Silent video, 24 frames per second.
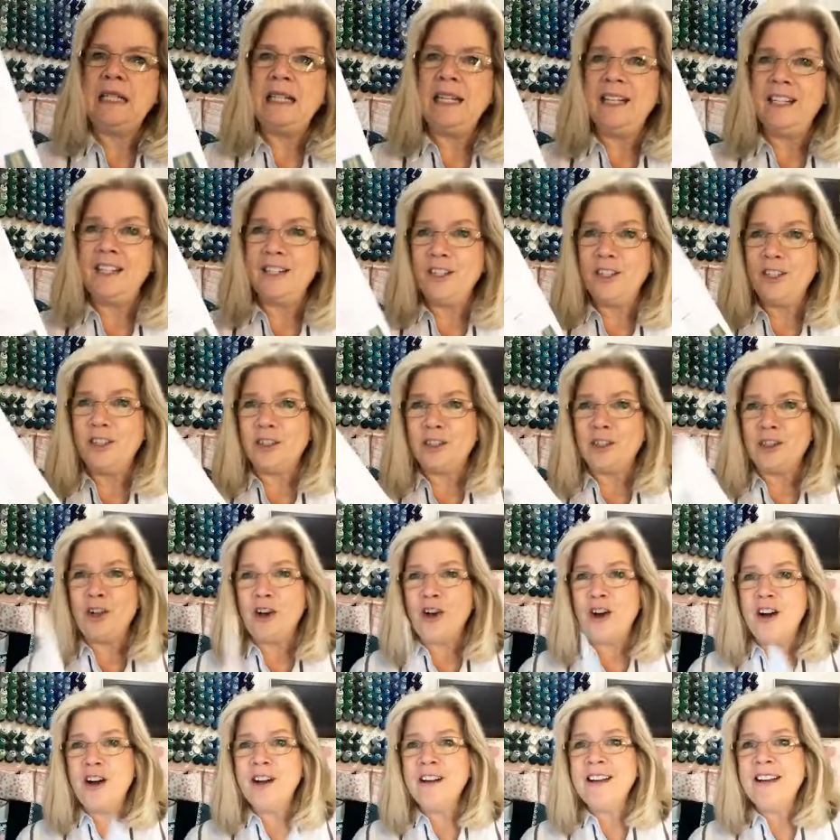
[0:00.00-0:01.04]
10 inches
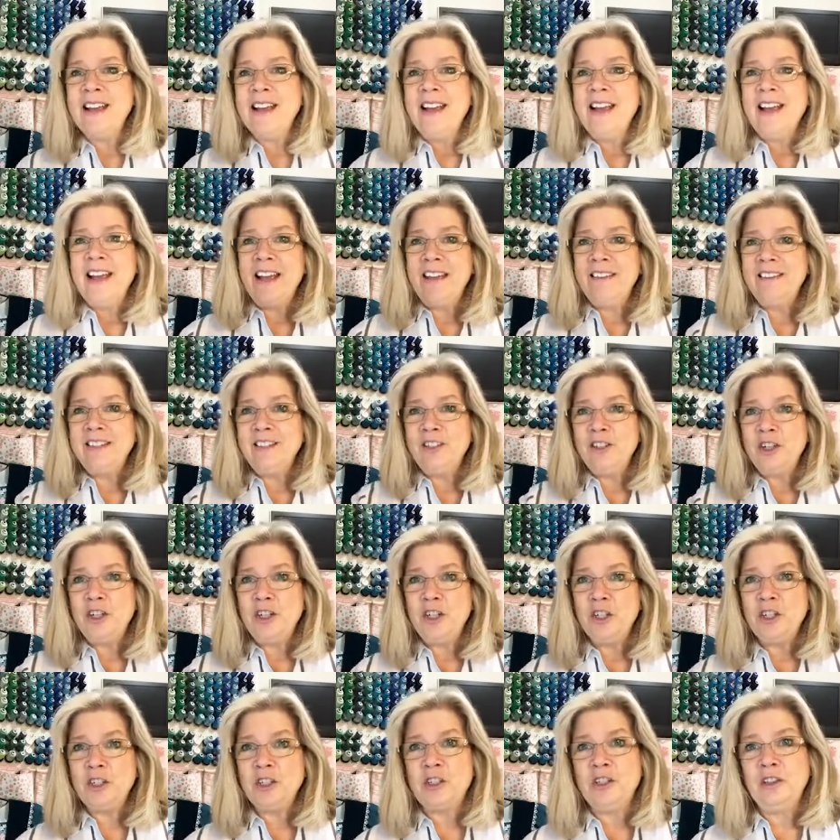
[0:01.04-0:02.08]
long. And then she
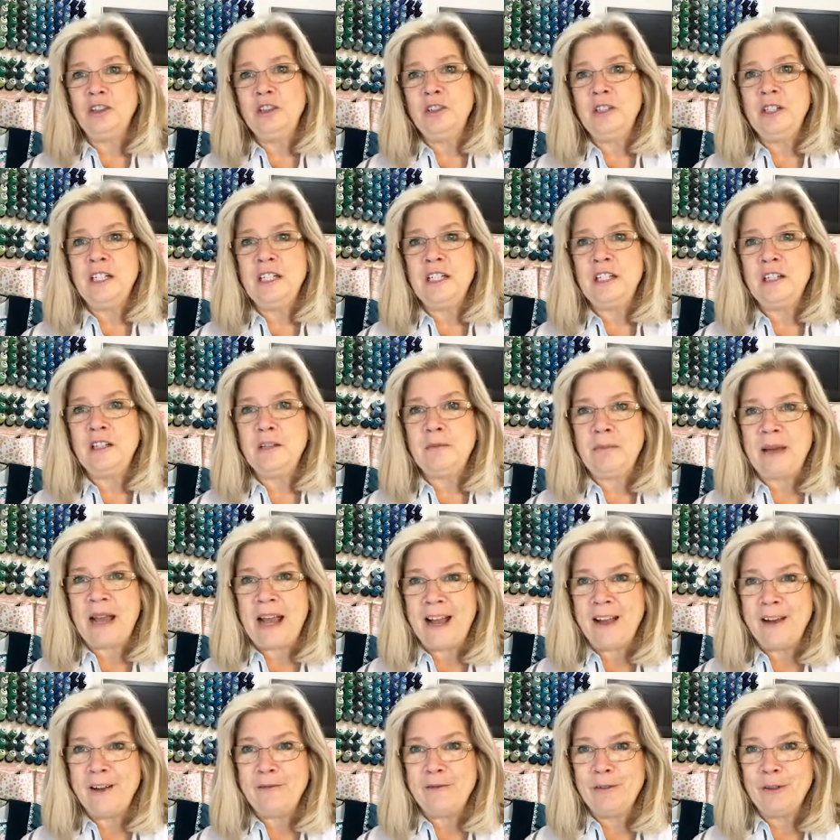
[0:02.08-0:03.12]
just glued it to the
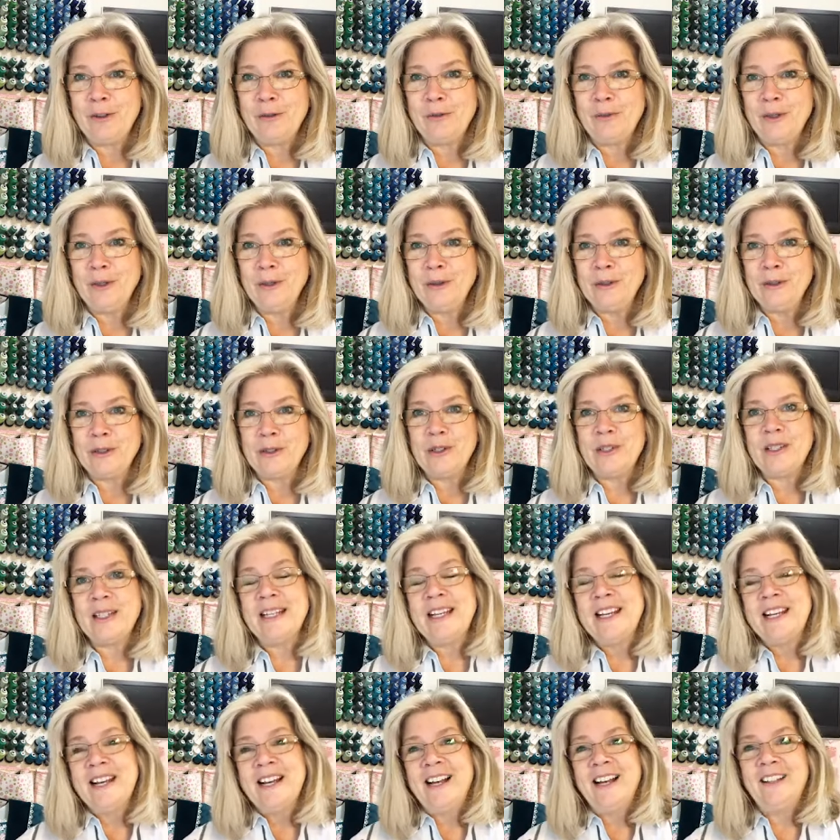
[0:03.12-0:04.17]
back of her rulers.
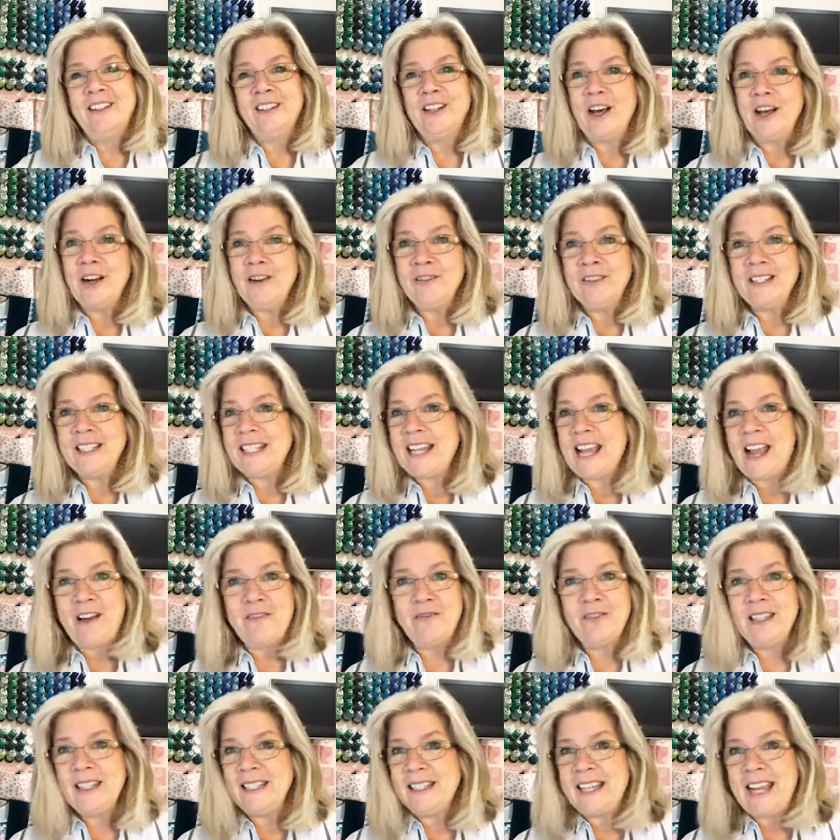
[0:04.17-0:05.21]
A lot of us
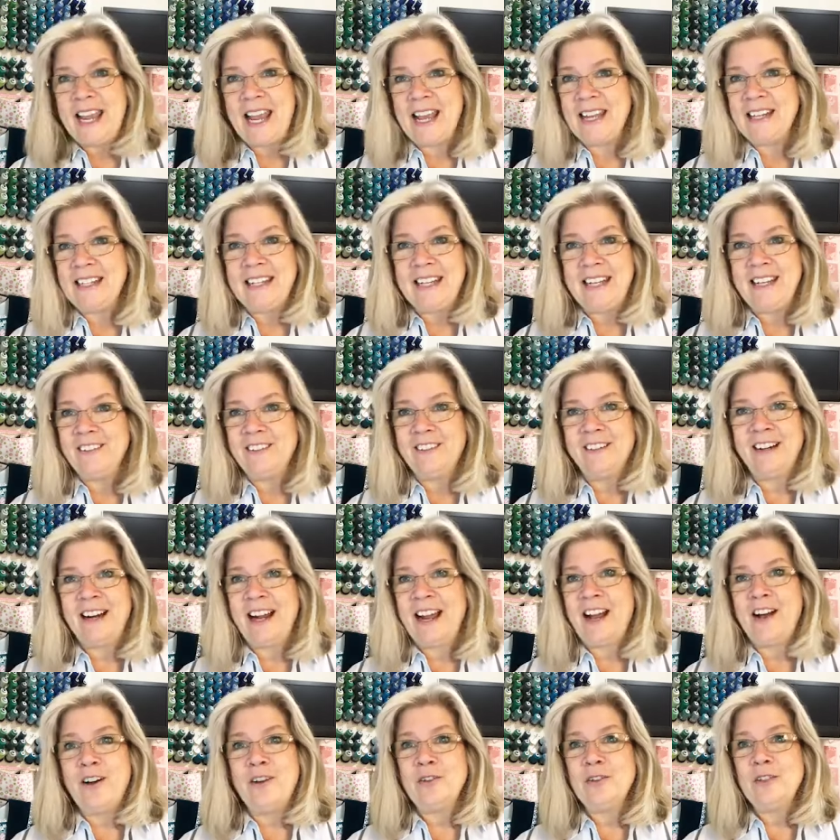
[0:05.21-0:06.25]
have this handy in our
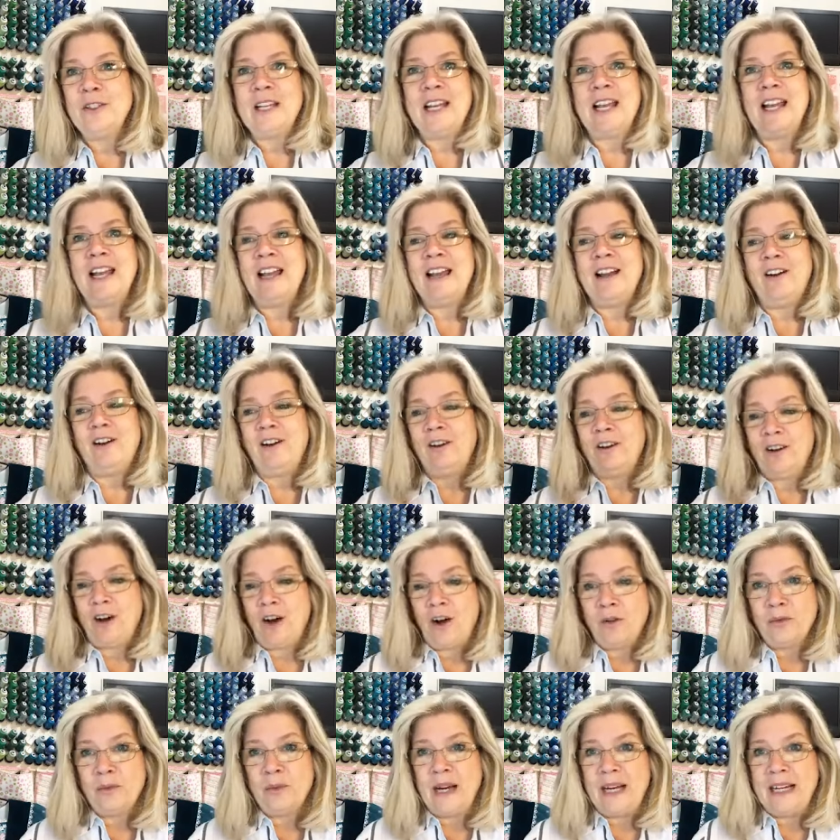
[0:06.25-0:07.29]
house eh,
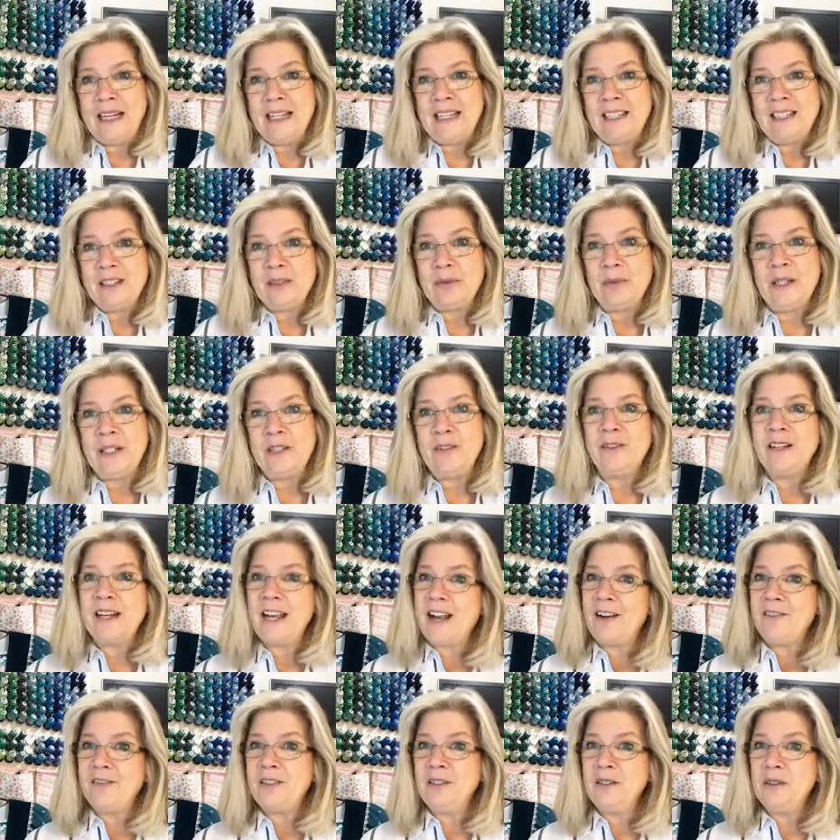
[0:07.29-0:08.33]
already, so we don't
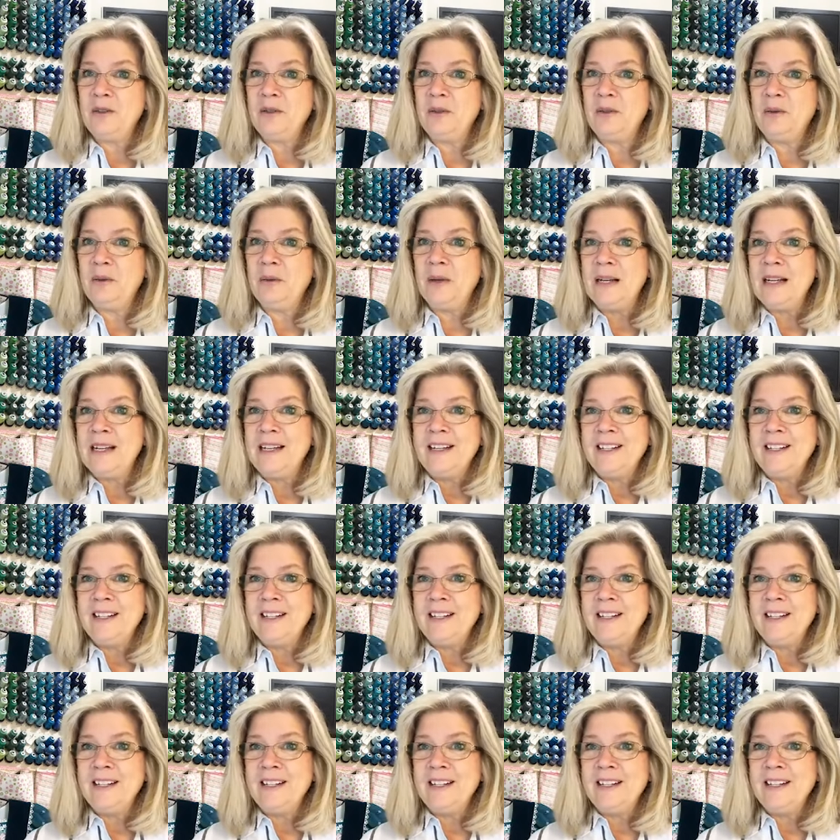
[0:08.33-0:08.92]
have to